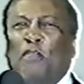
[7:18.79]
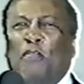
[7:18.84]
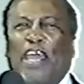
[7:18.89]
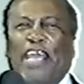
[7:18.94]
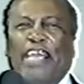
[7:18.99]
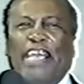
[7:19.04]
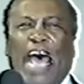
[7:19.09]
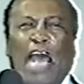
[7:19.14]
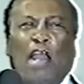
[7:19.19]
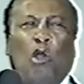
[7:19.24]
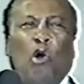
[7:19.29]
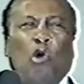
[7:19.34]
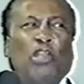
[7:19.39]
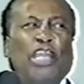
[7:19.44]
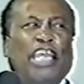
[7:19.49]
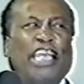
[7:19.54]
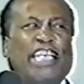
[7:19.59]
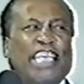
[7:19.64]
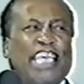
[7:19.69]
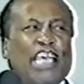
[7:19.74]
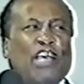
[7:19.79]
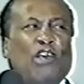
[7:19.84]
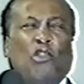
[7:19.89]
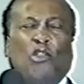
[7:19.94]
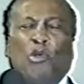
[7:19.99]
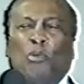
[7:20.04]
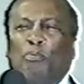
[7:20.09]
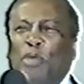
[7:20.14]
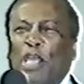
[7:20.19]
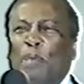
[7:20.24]
they not only
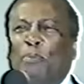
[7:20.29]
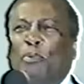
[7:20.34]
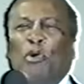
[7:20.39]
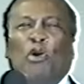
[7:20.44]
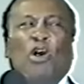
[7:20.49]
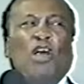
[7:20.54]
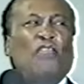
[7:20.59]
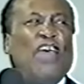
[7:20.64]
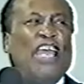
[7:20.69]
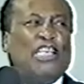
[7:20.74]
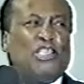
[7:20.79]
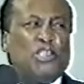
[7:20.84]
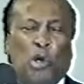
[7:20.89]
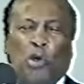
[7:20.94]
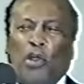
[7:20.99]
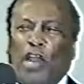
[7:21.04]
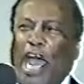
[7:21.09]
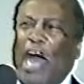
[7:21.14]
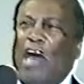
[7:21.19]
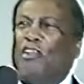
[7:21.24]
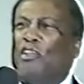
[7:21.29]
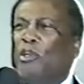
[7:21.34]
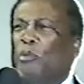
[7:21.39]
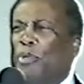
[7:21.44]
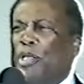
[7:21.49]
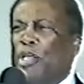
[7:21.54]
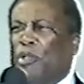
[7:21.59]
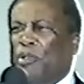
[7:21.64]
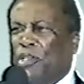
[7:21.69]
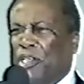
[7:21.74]
killed the people, they tore down the
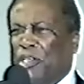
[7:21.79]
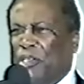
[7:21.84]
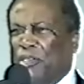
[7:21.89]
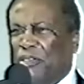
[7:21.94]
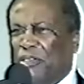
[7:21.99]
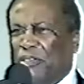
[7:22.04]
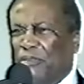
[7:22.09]
building.